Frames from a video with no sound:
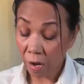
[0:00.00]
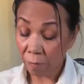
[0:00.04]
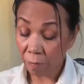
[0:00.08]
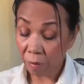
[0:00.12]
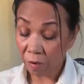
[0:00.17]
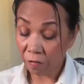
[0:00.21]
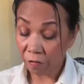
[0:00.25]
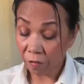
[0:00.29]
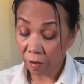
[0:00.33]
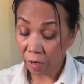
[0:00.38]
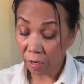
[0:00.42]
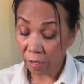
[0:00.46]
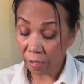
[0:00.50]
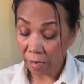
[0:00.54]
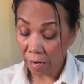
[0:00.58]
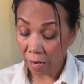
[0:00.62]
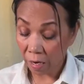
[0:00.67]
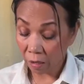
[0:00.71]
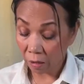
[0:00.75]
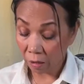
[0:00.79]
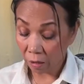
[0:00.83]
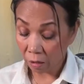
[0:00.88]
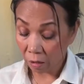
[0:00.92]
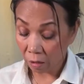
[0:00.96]
prefer
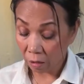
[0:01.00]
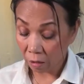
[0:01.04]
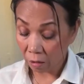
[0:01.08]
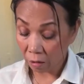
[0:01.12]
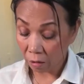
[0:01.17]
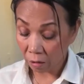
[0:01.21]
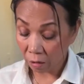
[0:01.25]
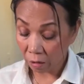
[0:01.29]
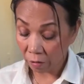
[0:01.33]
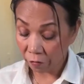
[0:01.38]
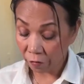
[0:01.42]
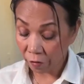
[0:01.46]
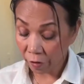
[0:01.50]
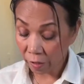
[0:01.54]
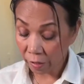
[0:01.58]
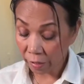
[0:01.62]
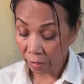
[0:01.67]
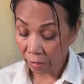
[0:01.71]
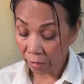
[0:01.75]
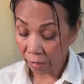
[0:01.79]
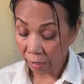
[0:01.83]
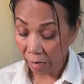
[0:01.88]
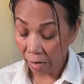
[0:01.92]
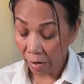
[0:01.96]
that the
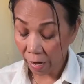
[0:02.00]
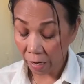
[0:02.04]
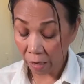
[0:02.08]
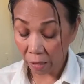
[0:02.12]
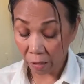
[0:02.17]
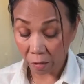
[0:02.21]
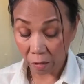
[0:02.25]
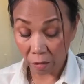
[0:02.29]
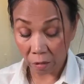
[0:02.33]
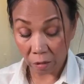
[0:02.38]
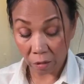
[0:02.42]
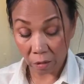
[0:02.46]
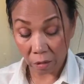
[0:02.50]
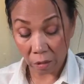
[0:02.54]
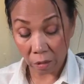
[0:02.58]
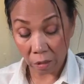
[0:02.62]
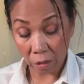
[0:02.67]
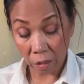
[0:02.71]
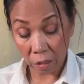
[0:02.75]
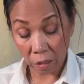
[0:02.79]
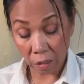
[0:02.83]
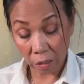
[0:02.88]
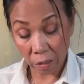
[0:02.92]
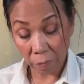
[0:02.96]
filling had
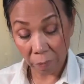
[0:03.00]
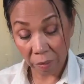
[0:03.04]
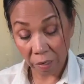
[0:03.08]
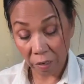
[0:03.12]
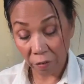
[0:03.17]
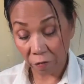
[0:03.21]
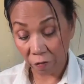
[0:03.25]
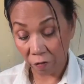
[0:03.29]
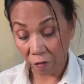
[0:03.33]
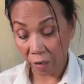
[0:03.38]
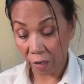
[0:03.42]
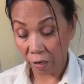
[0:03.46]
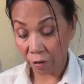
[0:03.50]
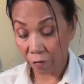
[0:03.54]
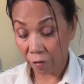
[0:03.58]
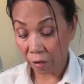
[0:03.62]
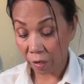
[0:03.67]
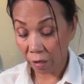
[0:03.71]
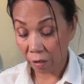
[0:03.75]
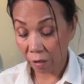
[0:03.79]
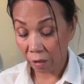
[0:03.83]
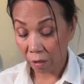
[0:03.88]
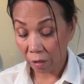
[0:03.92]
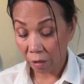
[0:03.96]
a little bit of
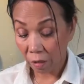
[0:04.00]
flavor,